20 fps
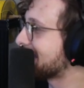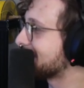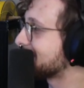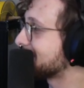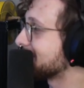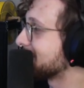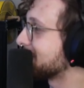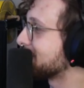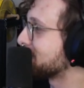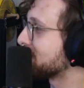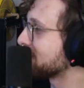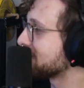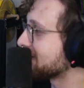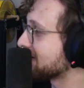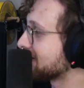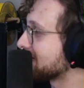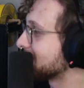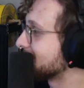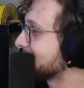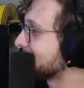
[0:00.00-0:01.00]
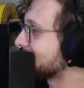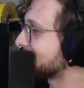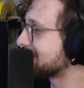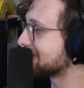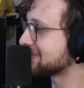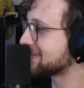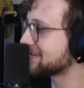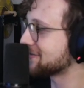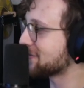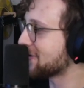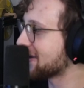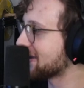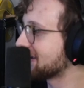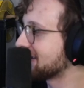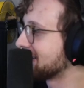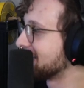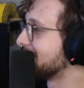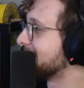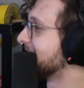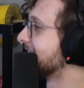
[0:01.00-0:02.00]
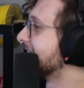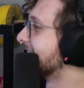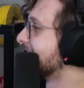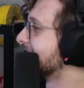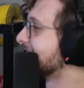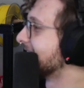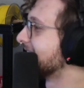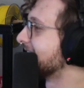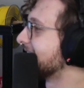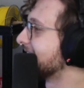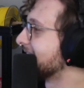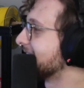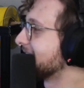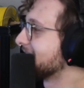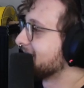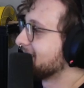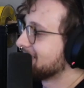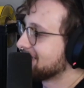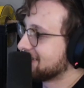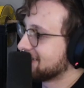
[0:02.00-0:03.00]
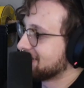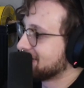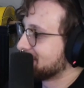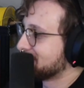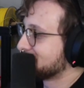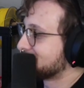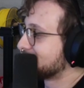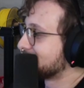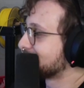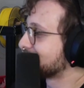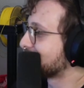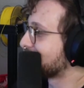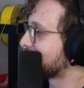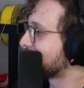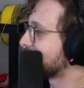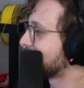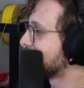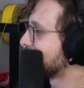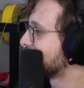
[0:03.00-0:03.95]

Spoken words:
to work on the things he made. Which is fine.